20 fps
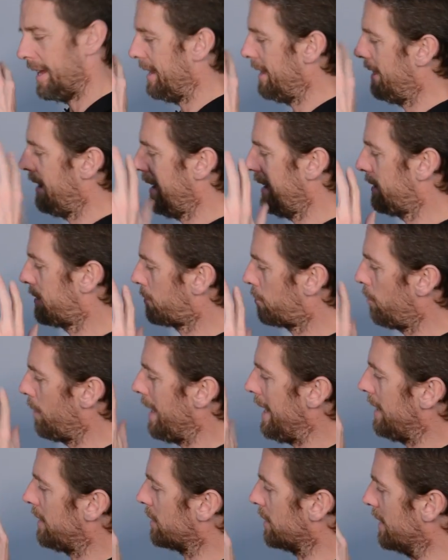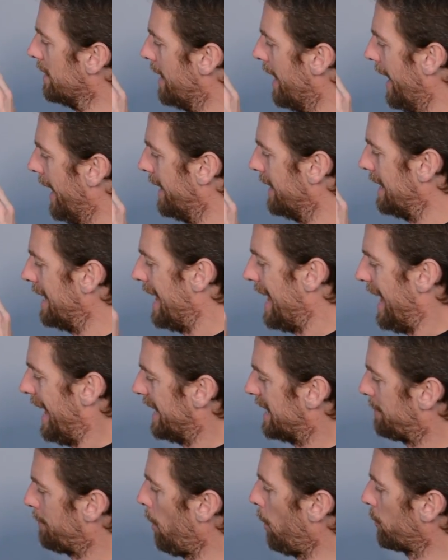In this region then,
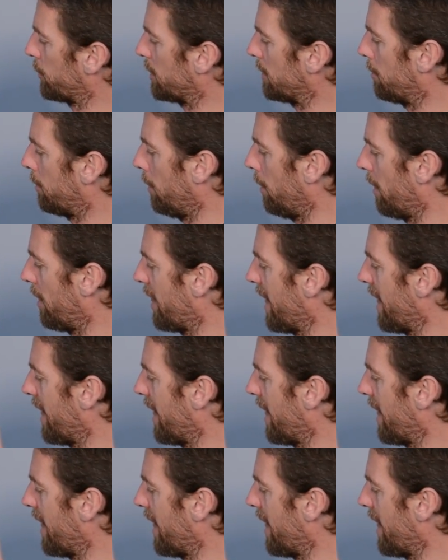it's possible